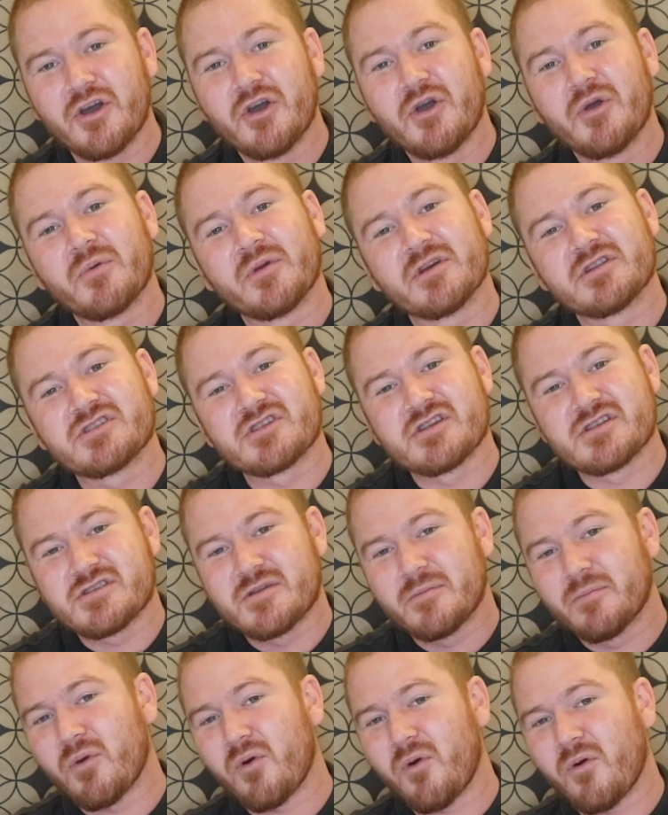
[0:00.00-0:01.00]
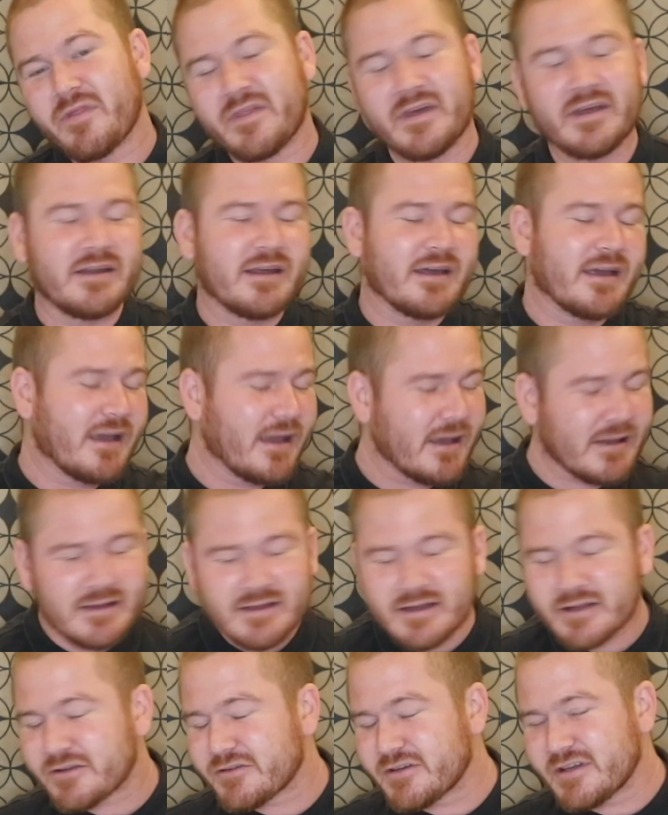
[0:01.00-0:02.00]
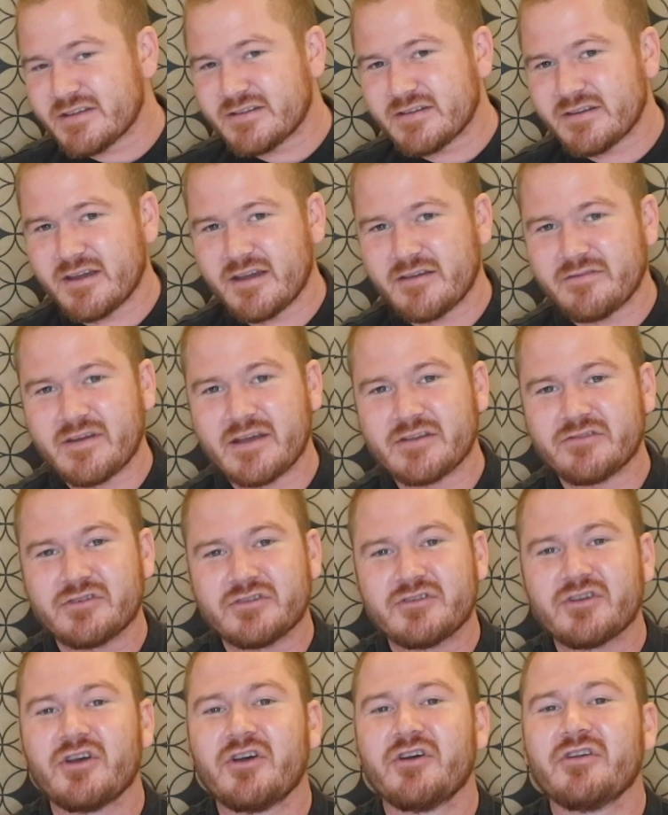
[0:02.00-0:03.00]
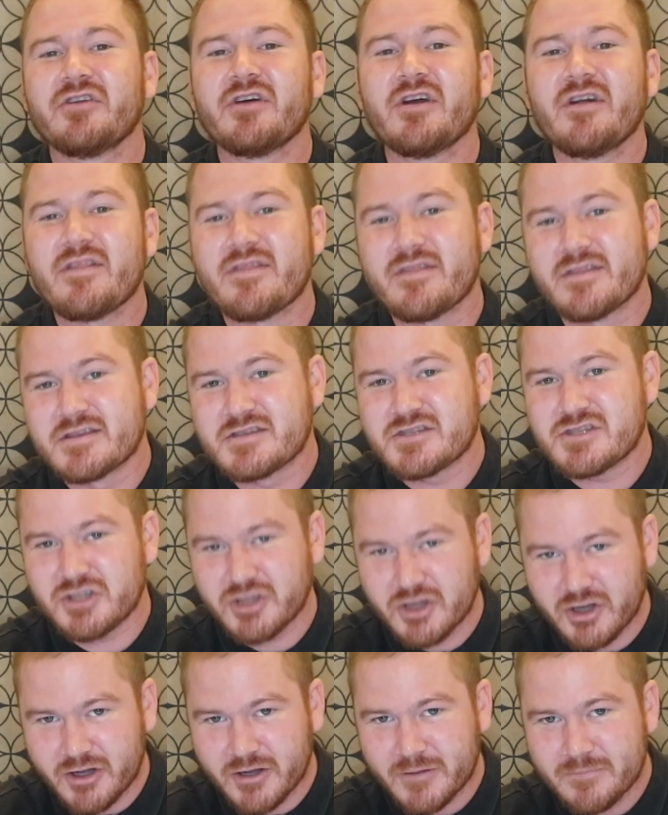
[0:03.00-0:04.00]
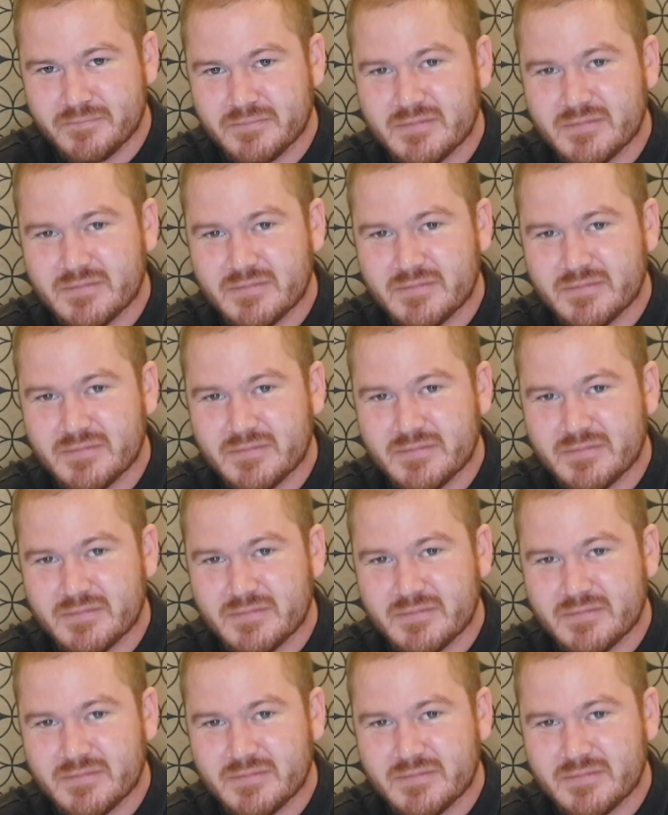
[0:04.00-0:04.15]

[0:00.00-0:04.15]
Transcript: which is more than any other ETF has returned this year.